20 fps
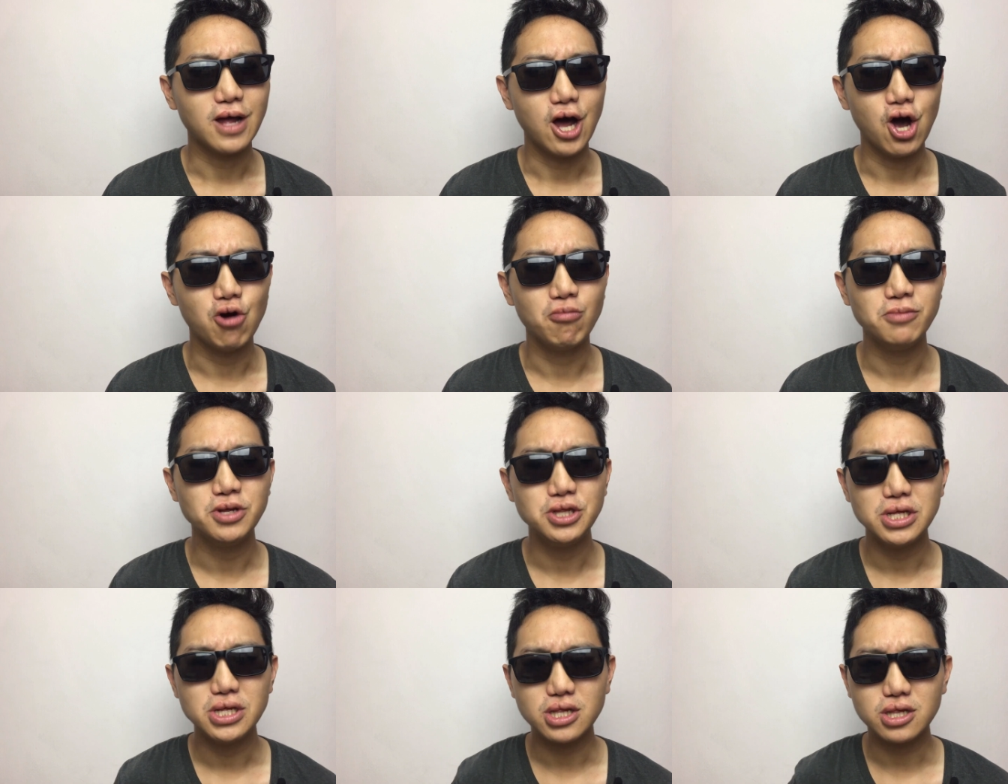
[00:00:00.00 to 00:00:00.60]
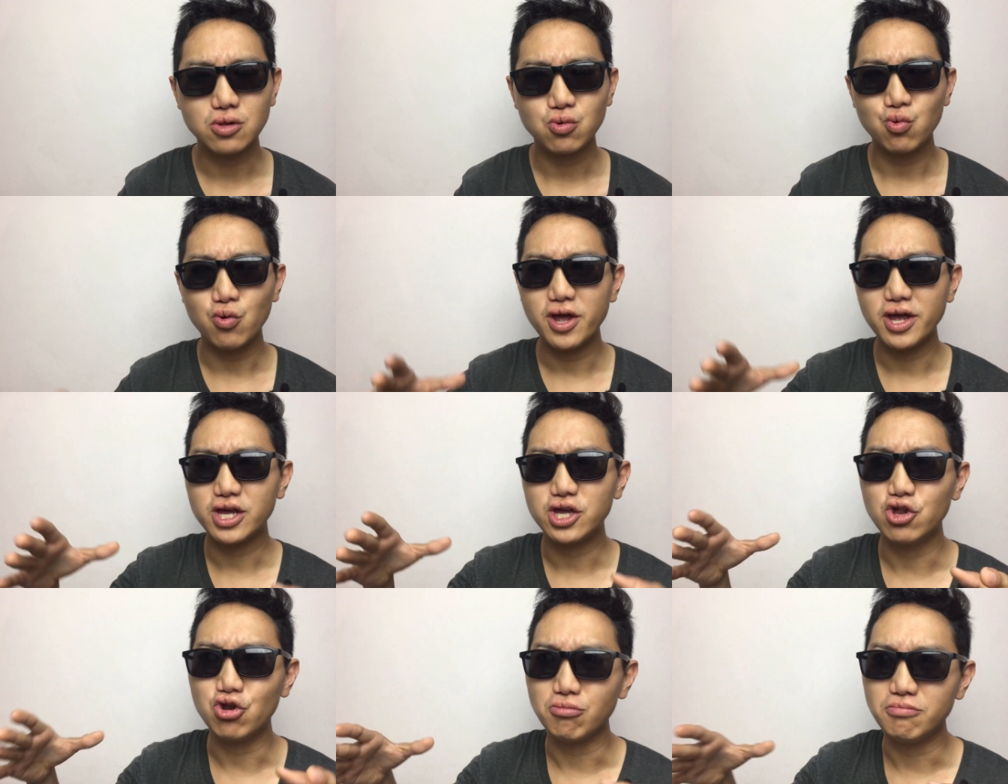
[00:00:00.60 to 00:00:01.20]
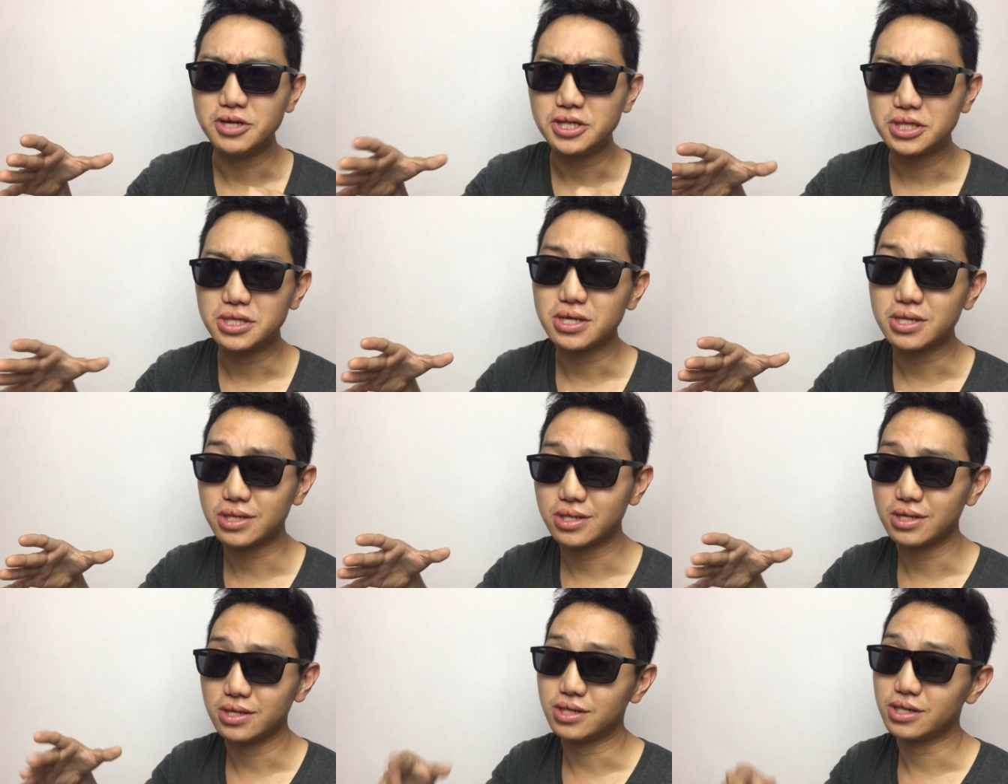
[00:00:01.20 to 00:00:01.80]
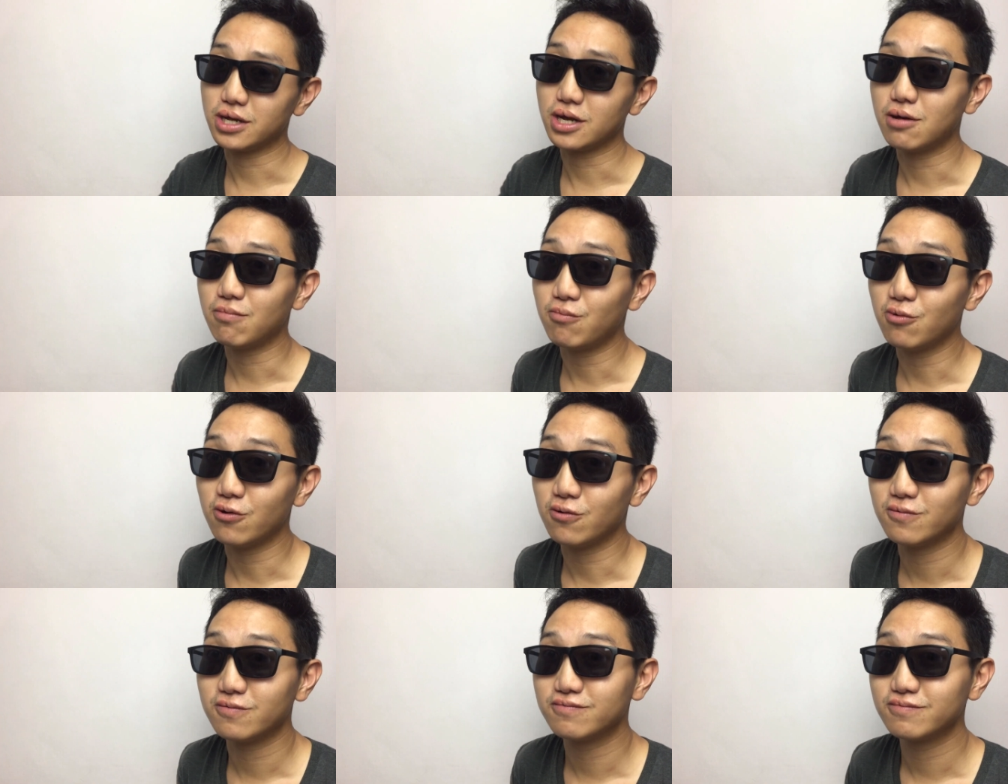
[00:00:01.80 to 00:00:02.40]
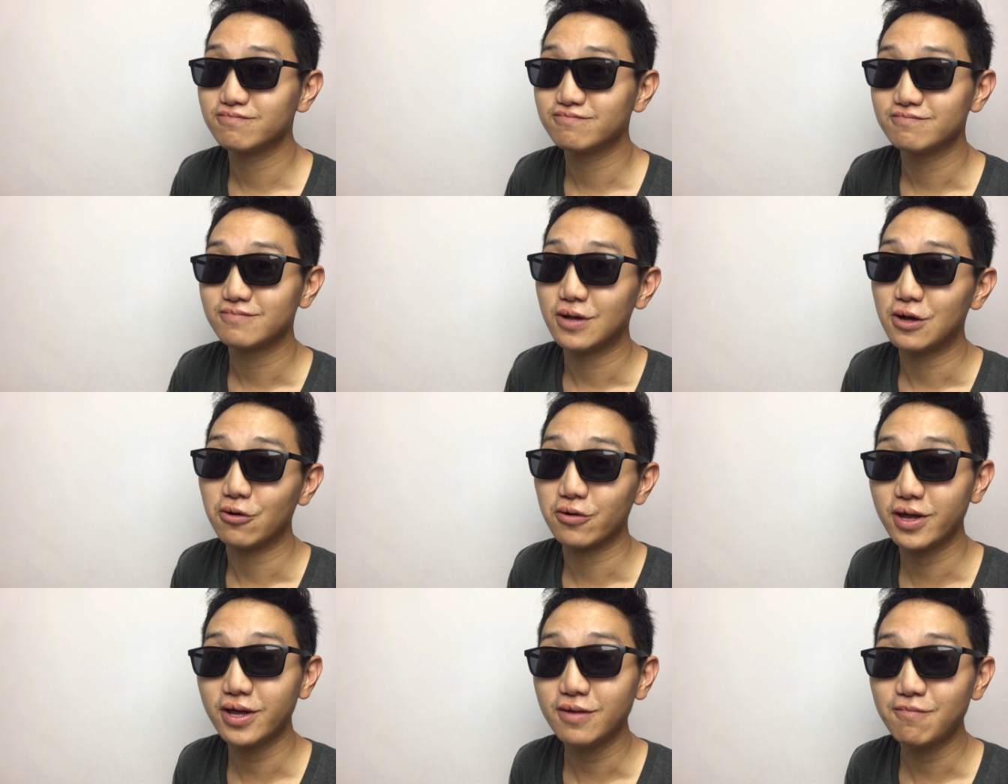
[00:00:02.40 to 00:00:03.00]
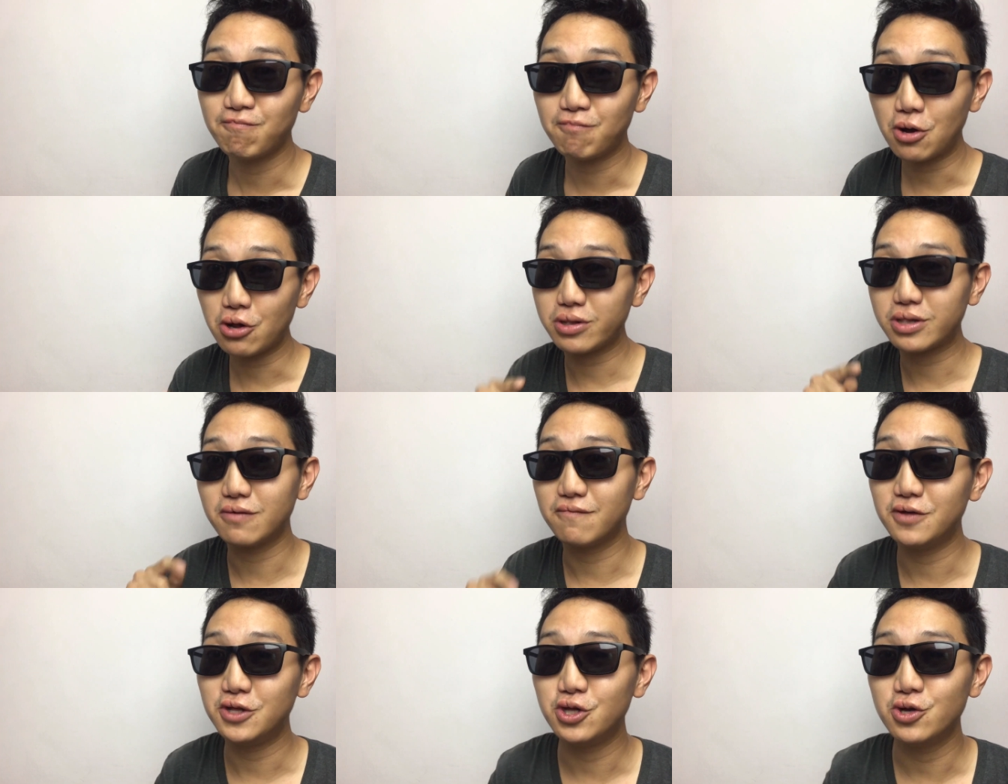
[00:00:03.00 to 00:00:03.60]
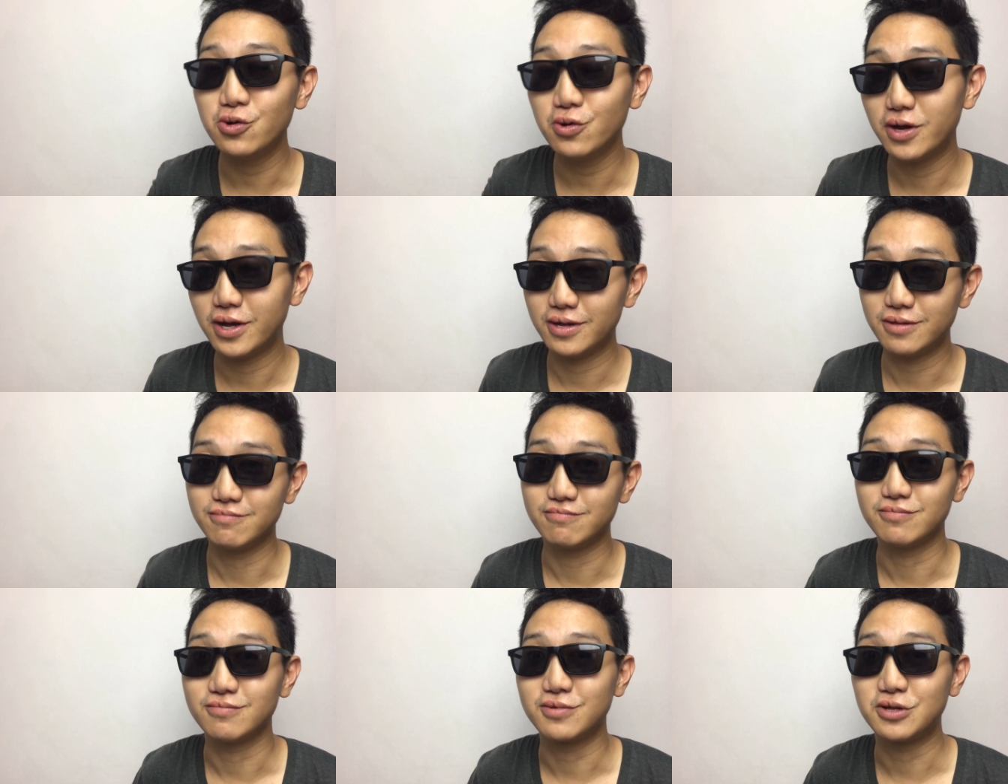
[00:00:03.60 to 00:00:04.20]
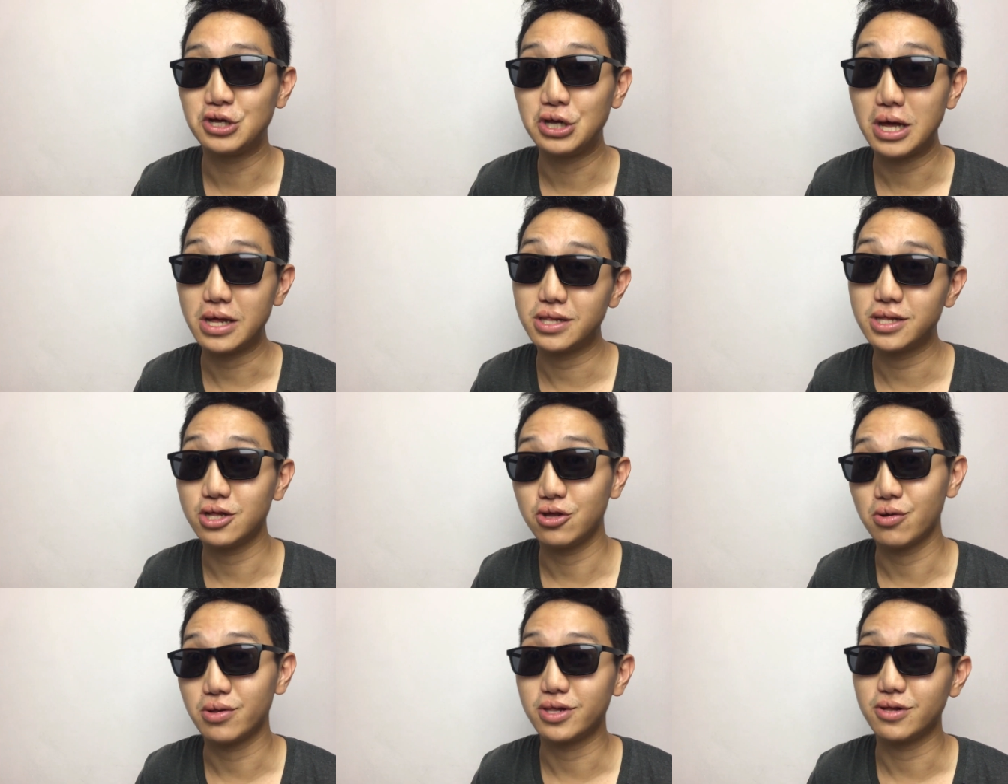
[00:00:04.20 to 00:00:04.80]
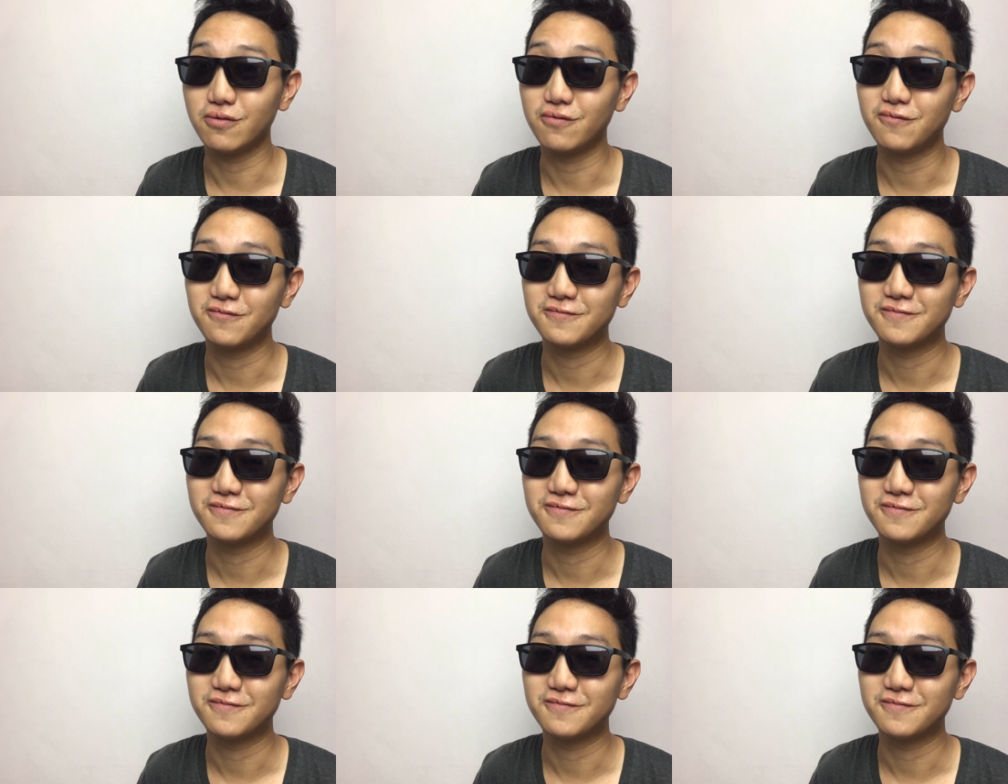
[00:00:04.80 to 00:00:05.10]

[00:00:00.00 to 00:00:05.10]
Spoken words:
How many square kilometers is Singapore? Okay, pause the video and guess it yourself.